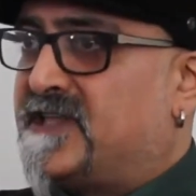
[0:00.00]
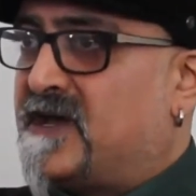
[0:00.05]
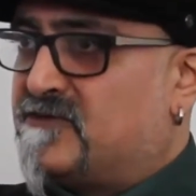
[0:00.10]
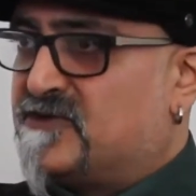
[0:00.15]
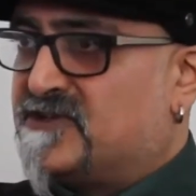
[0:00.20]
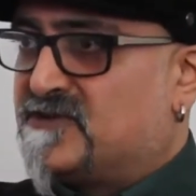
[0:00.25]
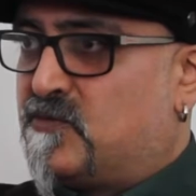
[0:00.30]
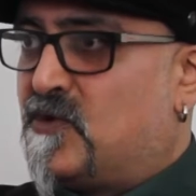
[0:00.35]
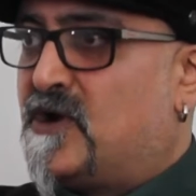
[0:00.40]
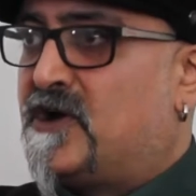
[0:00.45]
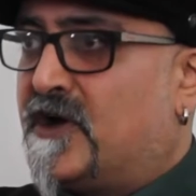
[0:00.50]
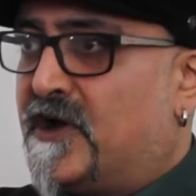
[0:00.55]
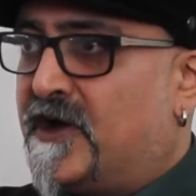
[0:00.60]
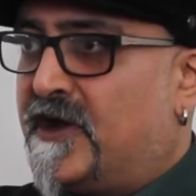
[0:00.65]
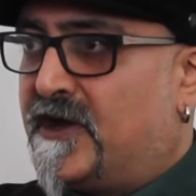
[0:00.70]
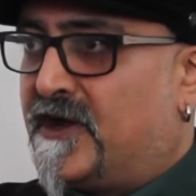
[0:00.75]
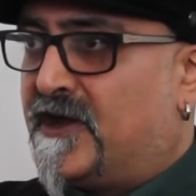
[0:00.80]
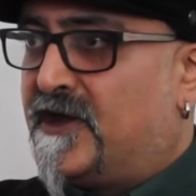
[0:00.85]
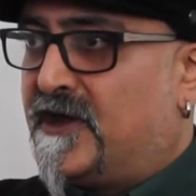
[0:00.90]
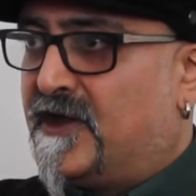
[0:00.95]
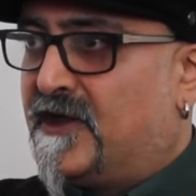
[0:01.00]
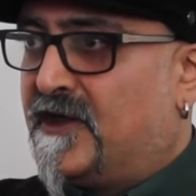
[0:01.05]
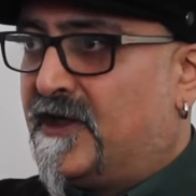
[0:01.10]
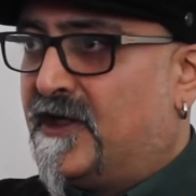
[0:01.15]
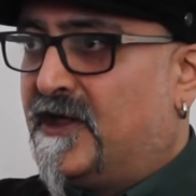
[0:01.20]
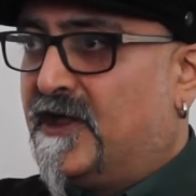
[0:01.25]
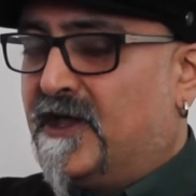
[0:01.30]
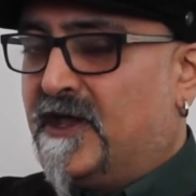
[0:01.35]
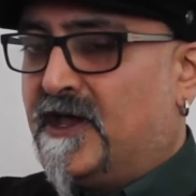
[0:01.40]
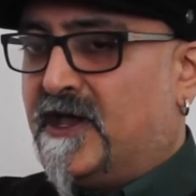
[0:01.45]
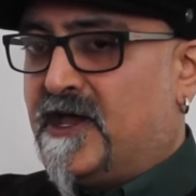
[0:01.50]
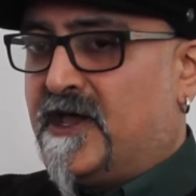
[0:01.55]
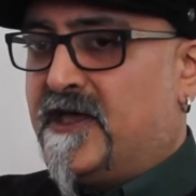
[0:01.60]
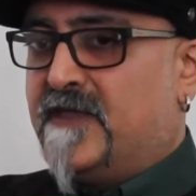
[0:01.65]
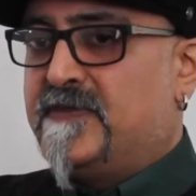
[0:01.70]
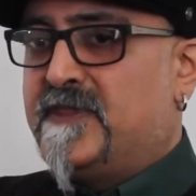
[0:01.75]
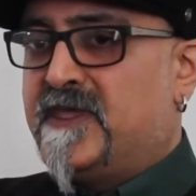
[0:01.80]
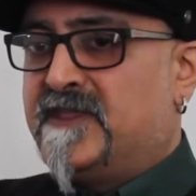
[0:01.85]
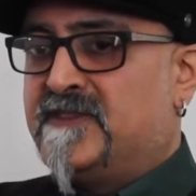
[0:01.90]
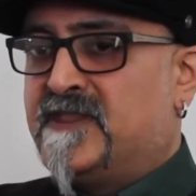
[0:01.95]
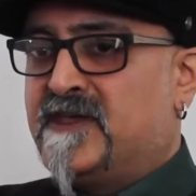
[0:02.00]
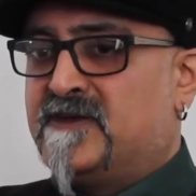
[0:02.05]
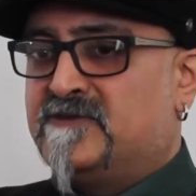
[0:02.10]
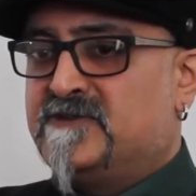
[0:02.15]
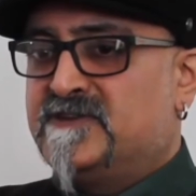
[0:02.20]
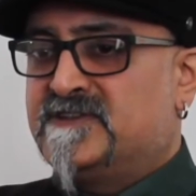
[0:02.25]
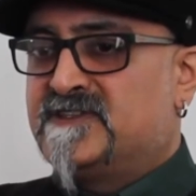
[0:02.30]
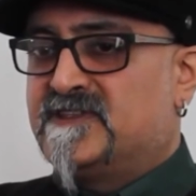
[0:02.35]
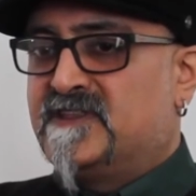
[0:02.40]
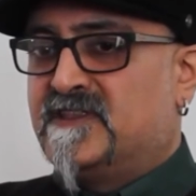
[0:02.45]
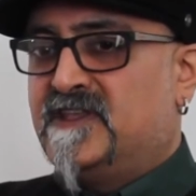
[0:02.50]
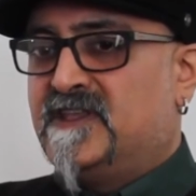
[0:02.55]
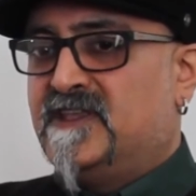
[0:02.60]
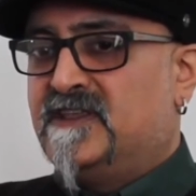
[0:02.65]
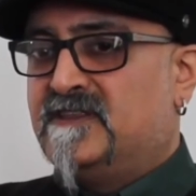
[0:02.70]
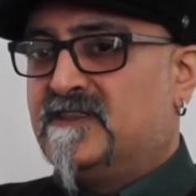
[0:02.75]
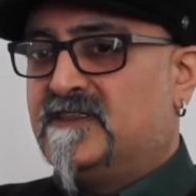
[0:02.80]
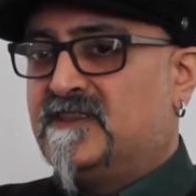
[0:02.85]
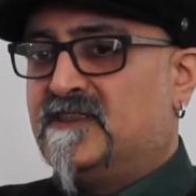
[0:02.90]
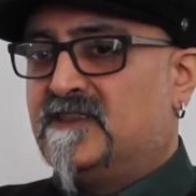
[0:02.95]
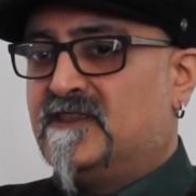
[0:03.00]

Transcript: There was work, and then there was the